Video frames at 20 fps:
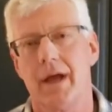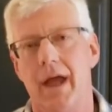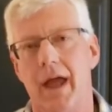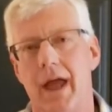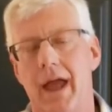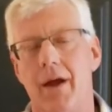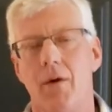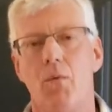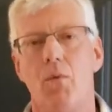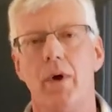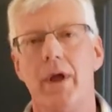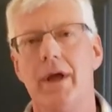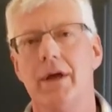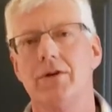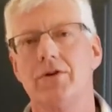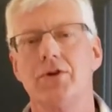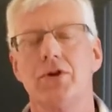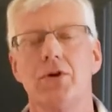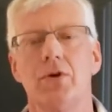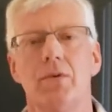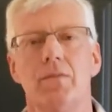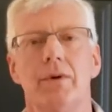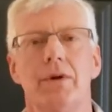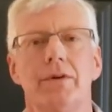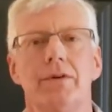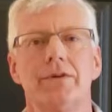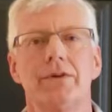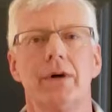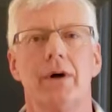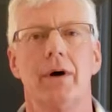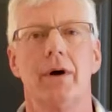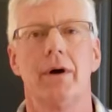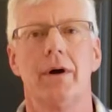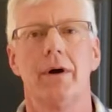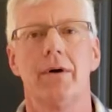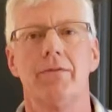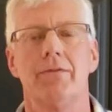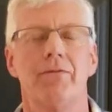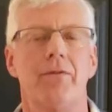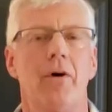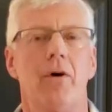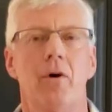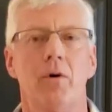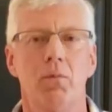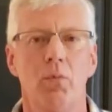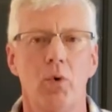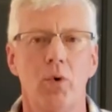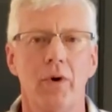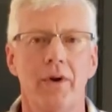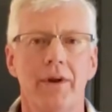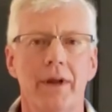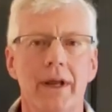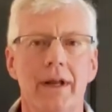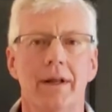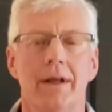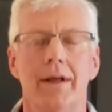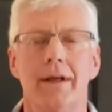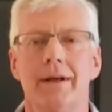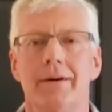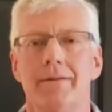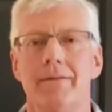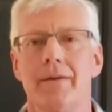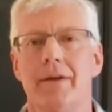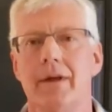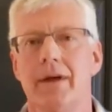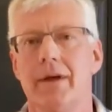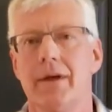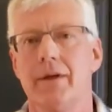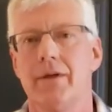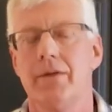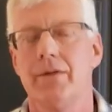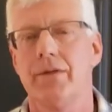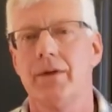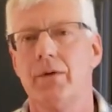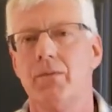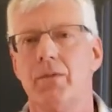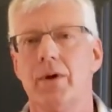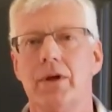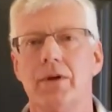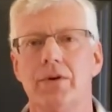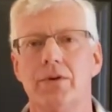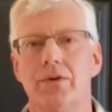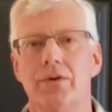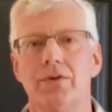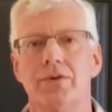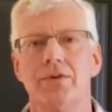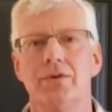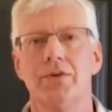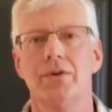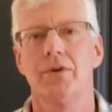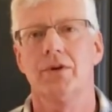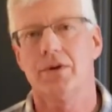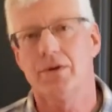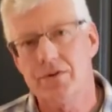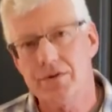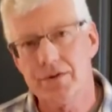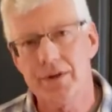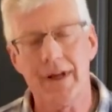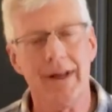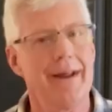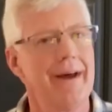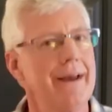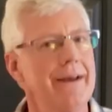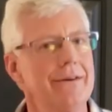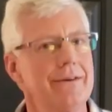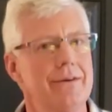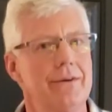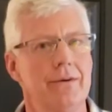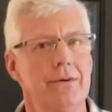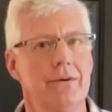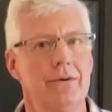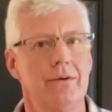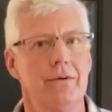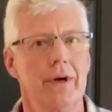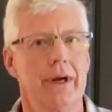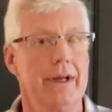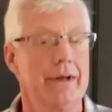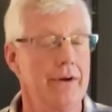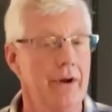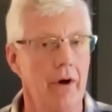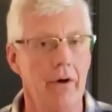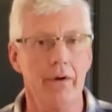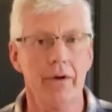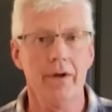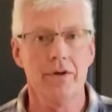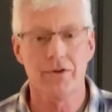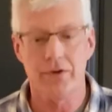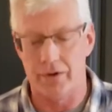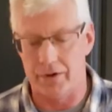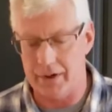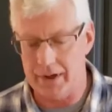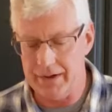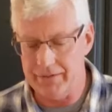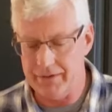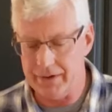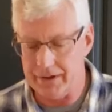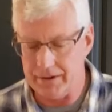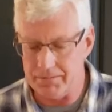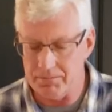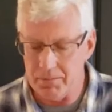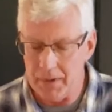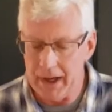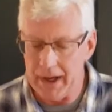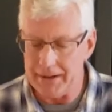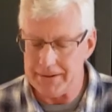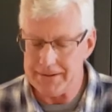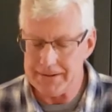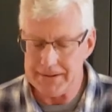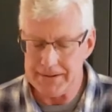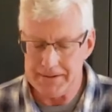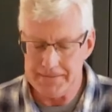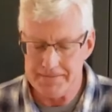and we as humans are far more needy than we usually like to acknowledge or even admit.